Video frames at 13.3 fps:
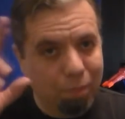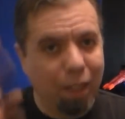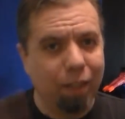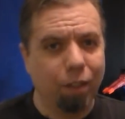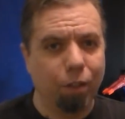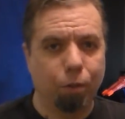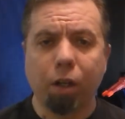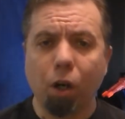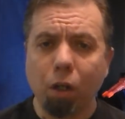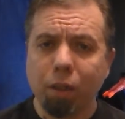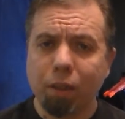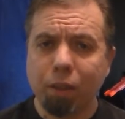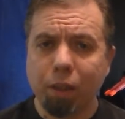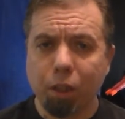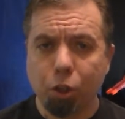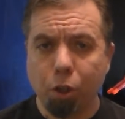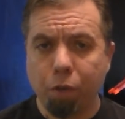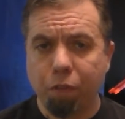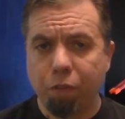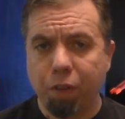Thank you. I call this
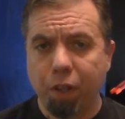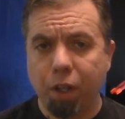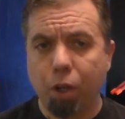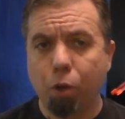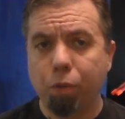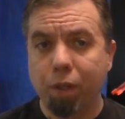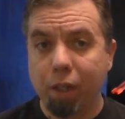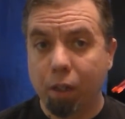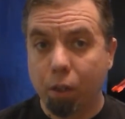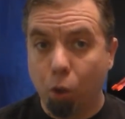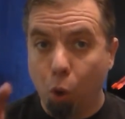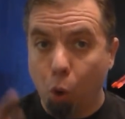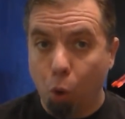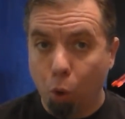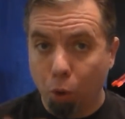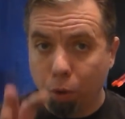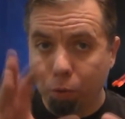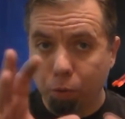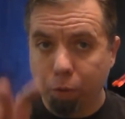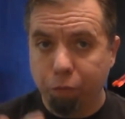section of the video the
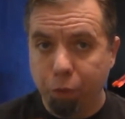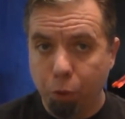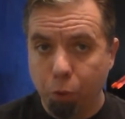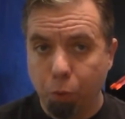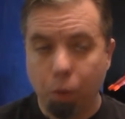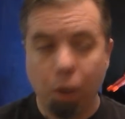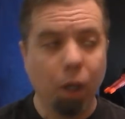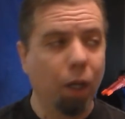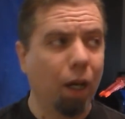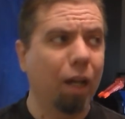core review.